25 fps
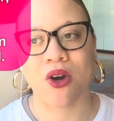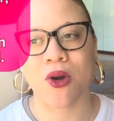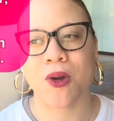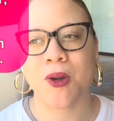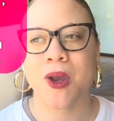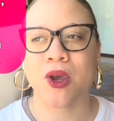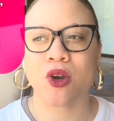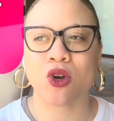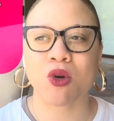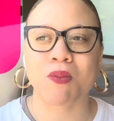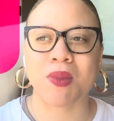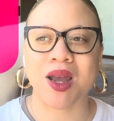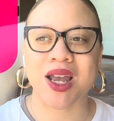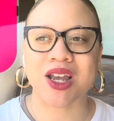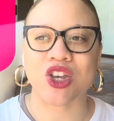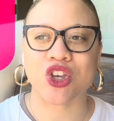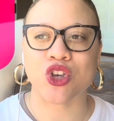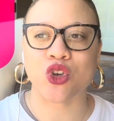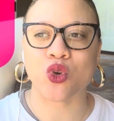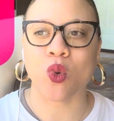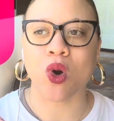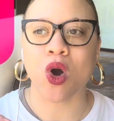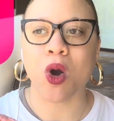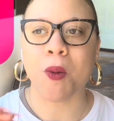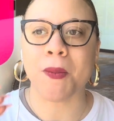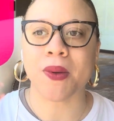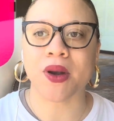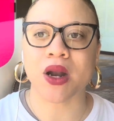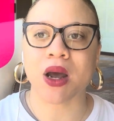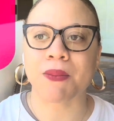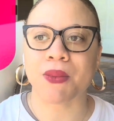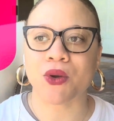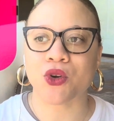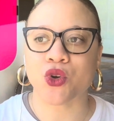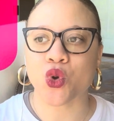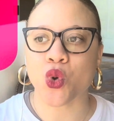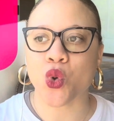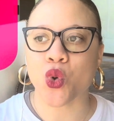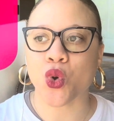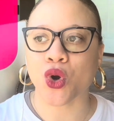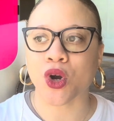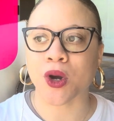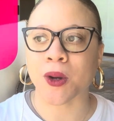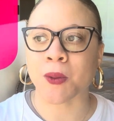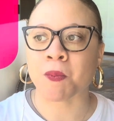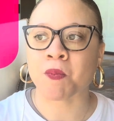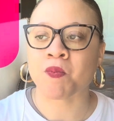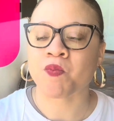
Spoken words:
it'll make you open up a door.